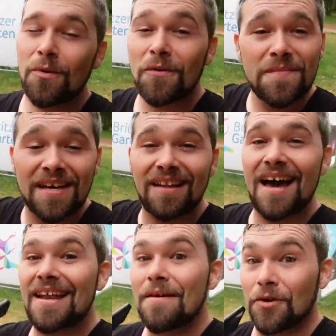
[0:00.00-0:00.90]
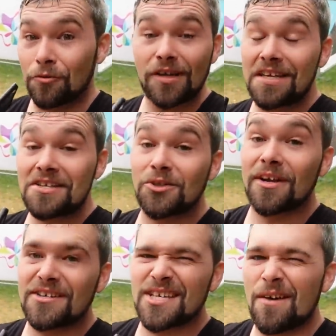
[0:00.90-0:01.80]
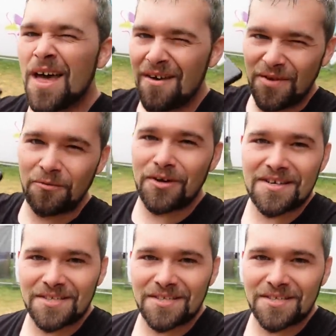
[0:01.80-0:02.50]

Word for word: It would mean a lot. And if you're really enjoying yourself, feel free to